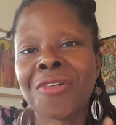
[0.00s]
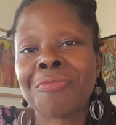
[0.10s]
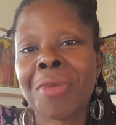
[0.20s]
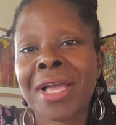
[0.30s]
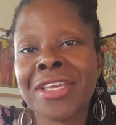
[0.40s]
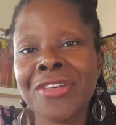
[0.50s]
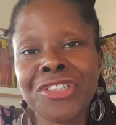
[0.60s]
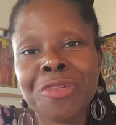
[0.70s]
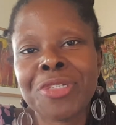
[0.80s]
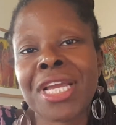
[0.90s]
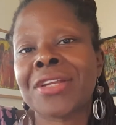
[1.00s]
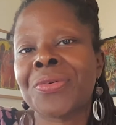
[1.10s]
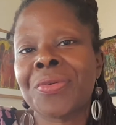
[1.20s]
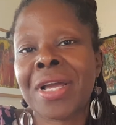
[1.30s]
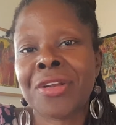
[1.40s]
on my YouTube
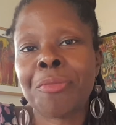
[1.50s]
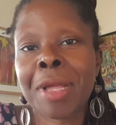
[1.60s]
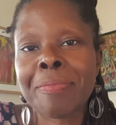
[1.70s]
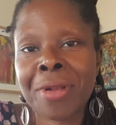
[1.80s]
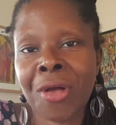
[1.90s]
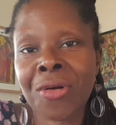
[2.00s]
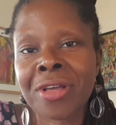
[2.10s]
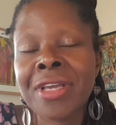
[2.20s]
channel, and on my blog.